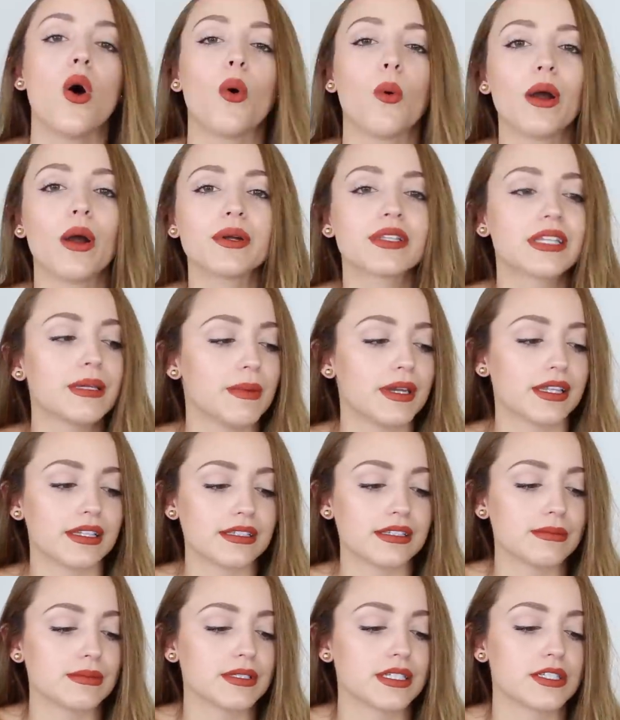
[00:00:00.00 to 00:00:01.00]
Why would they make
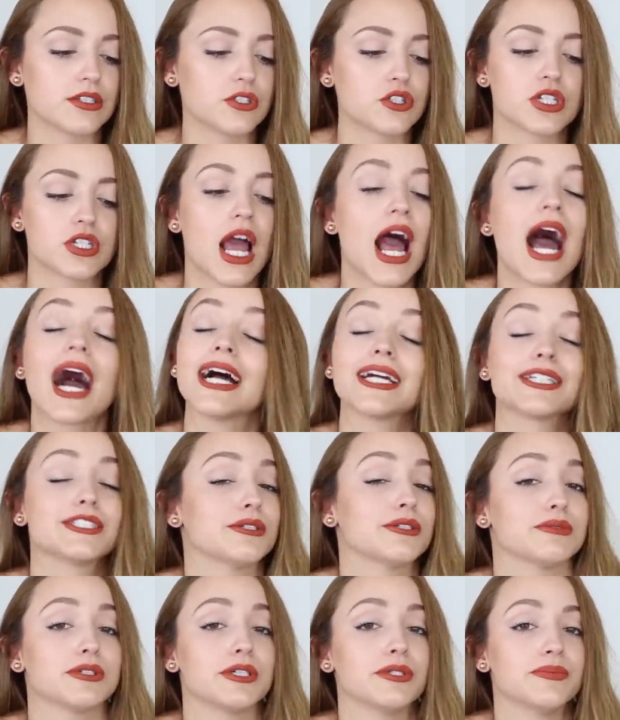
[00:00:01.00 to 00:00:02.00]
these limited edition? I
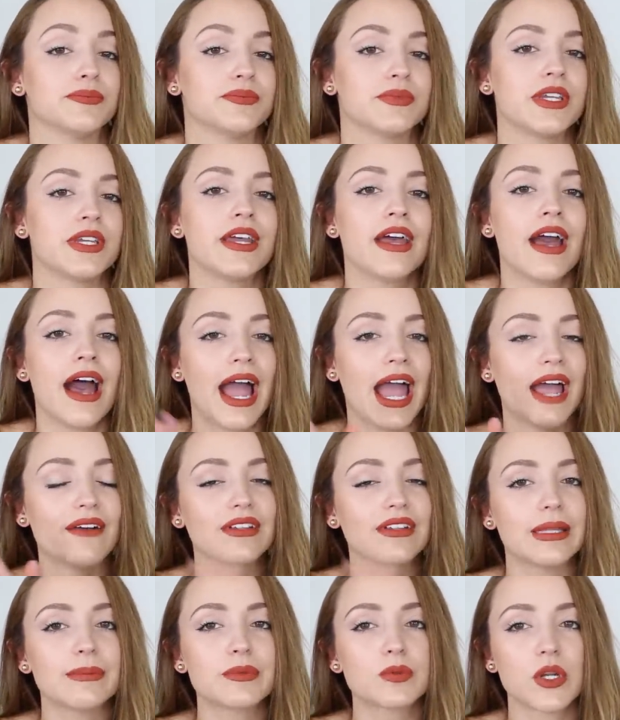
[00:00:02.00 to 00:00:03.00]
don't know. I
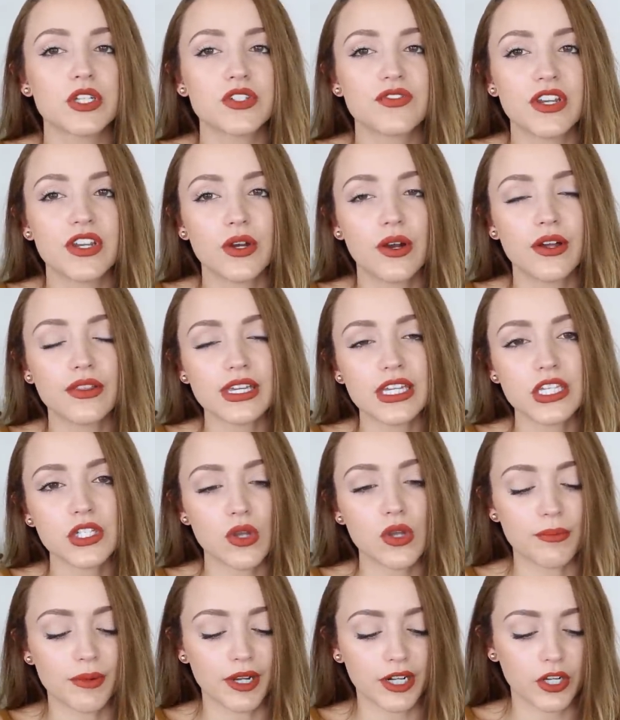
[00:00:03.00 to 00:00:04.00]
have a lip swatch video on these,
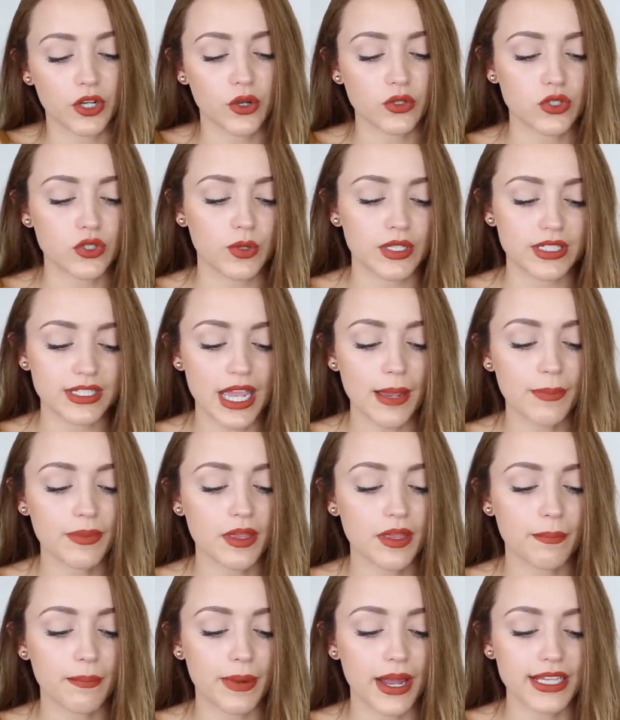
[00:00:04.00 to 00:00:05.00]
so I'm not gonna go too in
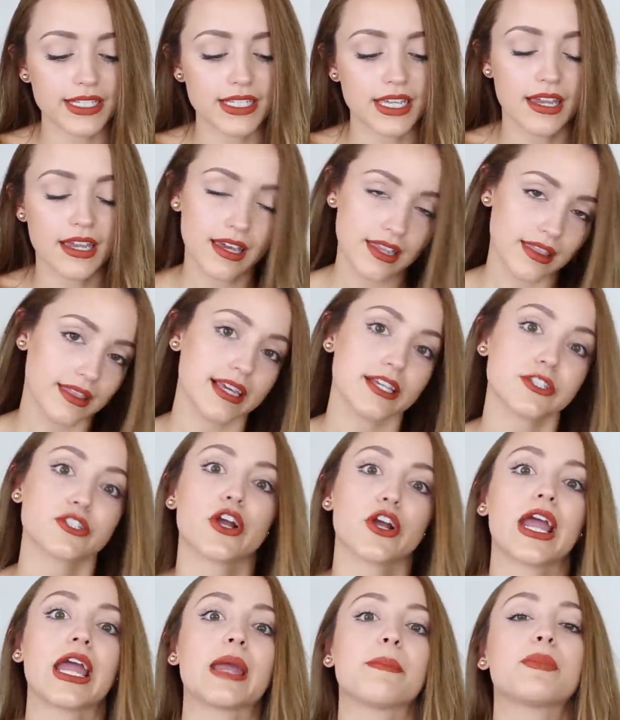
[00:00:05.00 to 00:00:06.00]
depth, but these
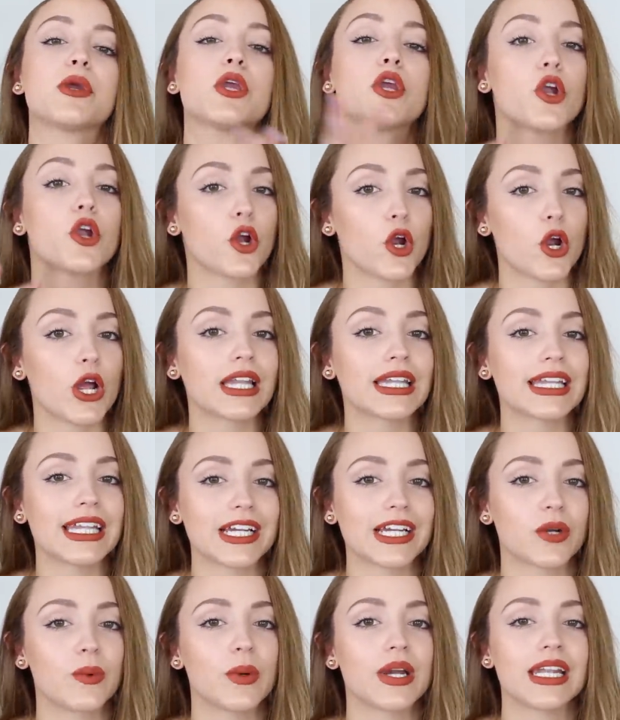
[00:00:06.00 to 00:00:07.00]
are a pure
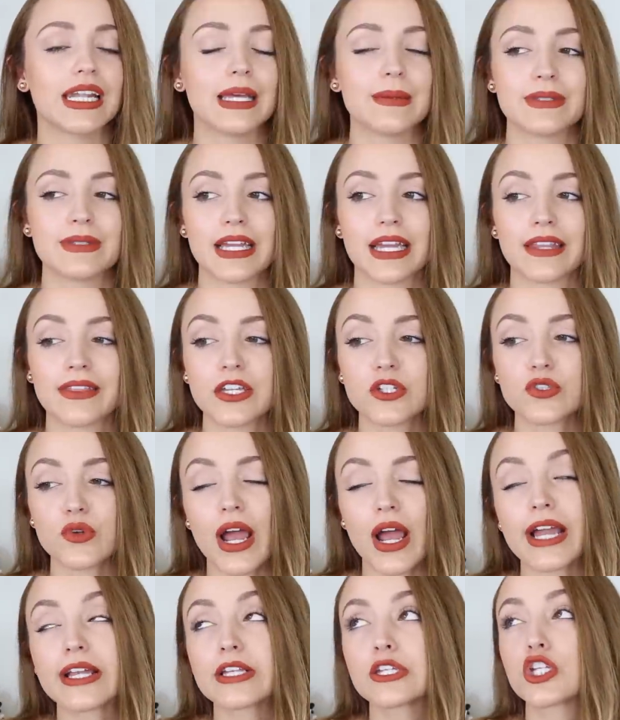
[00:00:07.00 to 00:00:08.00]
liquid lipstick. They
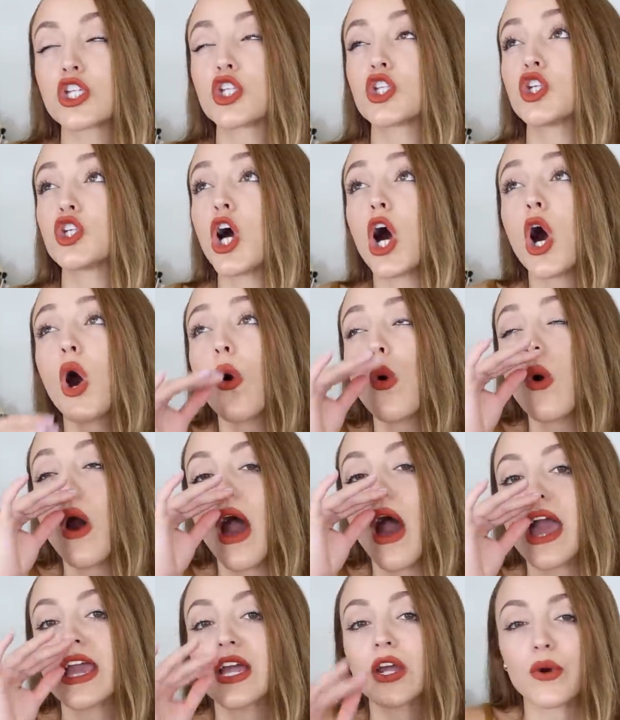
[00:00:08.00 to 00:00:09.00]
dry
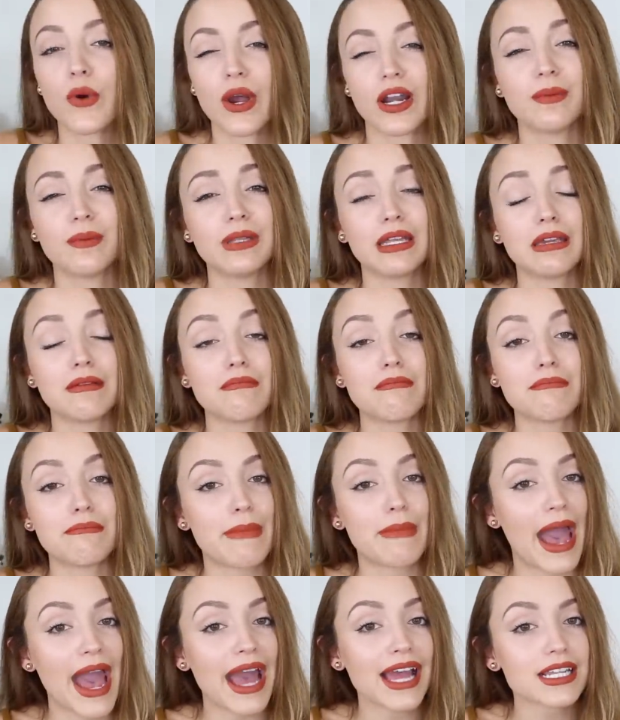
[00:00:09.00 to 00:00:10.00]
so incredibly
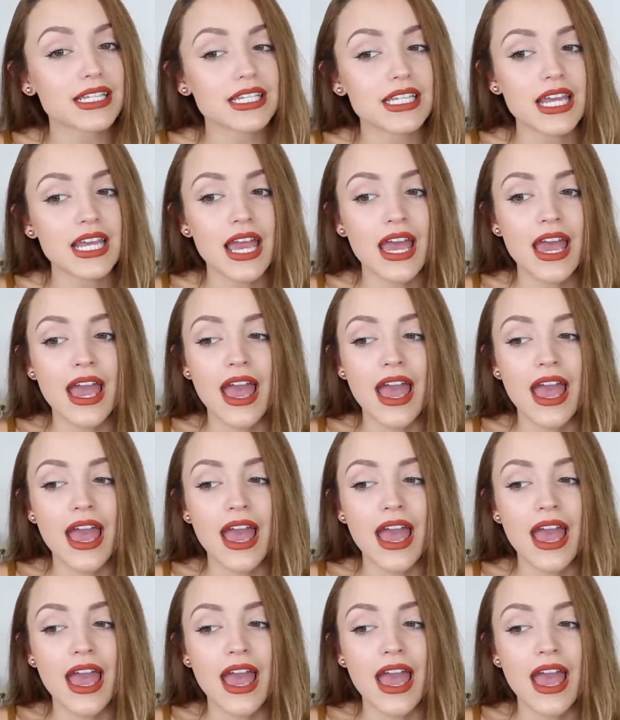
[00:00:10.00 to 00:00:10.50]
matte